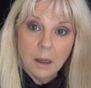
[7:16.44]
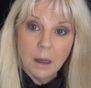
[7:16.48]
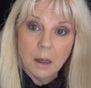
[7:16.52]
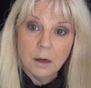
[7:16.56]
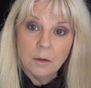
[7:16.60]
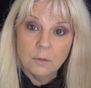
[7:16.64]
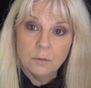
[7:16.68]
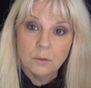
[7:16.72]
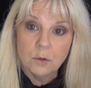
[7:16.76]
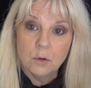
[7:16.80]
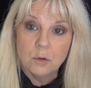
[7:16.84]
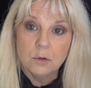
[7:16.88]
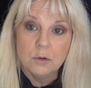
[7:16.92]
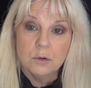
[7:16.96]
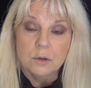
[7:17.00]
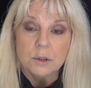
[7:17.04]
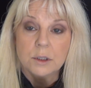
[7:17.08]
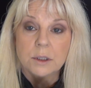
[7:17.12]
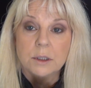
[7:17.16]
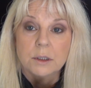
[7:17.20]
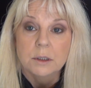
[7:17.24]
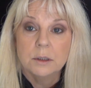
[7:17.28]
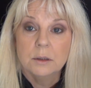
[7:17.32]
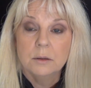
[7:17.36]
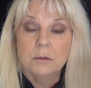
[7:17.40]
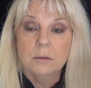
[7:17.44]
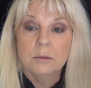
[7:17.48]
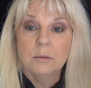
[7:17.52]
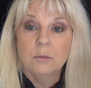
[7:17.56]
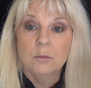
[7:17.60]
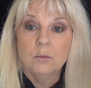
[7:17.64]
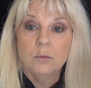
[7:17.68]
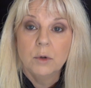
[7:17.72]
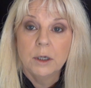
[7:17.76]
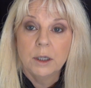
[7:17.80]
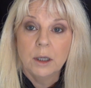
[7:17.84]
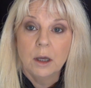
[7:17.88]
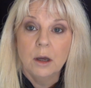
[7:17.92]
And of course,
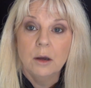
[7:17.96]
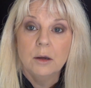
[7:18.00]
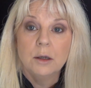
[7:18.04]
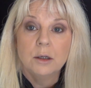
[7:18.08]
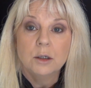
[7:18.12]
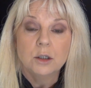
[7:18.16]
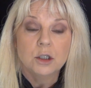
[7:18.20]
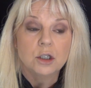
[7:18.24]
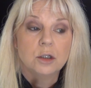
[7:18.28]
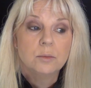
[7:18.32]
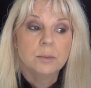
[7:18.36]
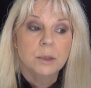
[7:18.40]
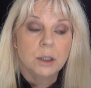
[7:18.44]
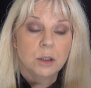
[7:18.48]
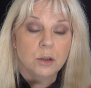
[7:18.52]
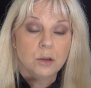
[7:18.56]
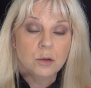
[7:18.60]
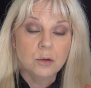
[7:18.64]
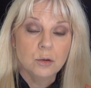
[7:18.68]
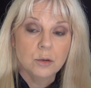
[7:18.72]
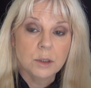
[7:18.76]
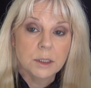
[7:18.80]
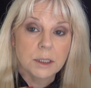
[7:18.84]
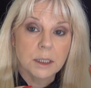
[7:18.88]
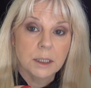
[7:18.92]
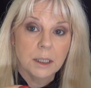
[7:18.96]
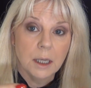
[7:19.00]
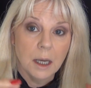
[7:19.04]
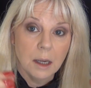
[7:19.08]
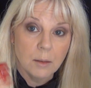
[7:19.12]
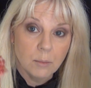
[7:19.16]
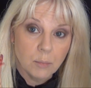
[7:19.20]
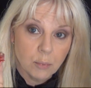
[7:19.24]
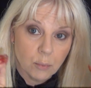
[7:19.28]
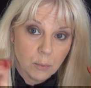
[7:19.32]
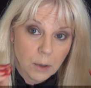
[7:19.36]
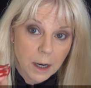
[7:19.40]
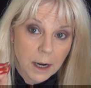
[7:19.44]
we're going to be using a
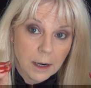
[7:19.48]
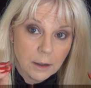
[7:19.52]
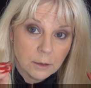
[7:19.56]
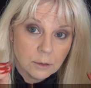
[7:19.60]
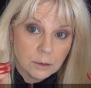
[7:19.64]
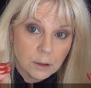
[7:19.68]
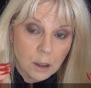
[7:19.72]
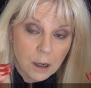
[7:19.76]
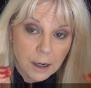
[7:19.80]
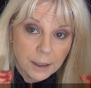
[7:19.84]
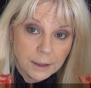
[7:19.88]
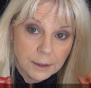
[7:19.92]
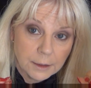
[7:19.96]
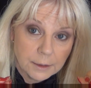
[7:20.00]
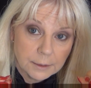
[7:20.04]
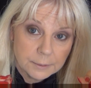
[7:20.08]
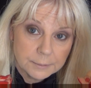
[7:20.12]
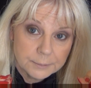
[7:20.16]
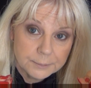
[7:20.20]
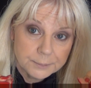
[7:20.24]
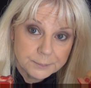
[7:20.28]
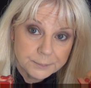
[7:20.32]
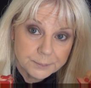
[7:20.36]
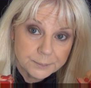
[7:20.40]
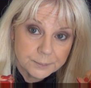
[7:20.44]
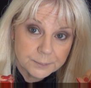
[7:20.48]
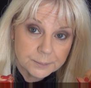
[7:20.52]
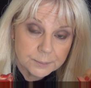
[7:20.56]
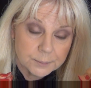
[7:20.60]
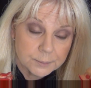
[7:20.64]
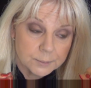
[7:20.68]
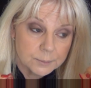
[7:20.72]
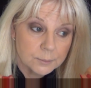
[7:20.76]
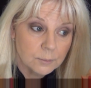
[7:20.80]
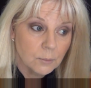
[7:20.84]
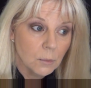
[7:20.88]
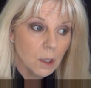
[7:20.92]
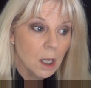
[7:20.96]
brown liner
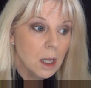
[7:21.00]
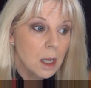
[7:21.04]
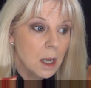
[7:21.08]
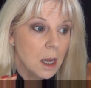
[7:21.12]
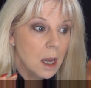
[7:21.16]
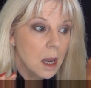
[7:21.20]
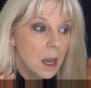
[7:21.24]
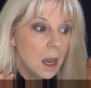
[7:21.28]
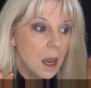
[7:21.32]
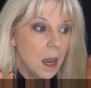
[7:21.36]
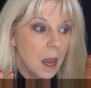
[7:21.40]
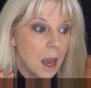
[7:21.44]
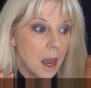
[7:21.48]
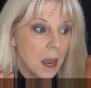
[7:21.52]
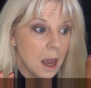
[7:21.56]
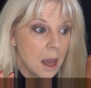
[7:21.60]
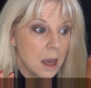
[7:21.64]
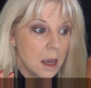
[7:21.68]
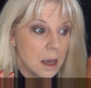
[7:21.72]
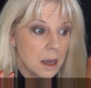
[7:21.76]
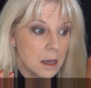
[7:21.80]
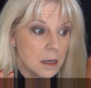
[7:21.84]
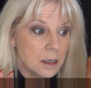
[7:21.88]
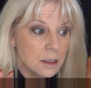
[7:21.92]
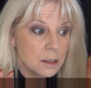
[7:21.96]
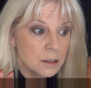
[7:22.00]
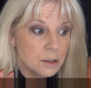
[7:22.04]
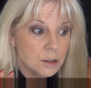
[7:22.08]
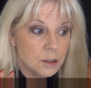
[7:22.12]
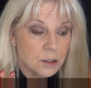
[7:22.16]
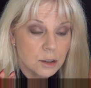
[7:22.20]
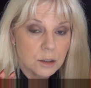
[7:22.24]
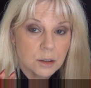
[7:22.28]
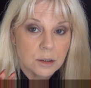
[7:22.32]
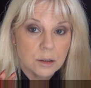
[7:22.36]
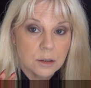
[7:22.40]
and